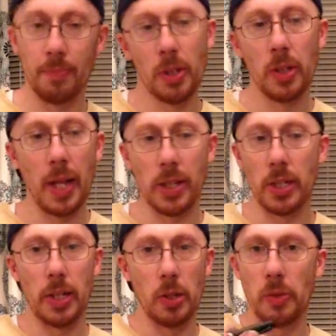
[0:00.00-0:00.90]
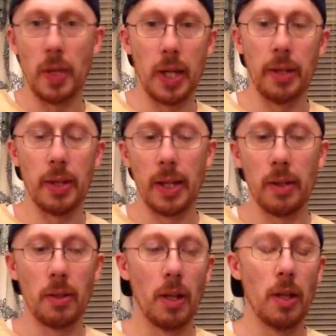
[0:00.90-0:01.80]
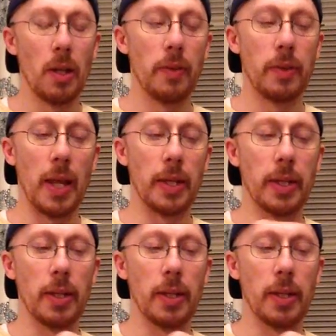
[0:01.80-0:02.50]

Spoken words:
You can actually use anything that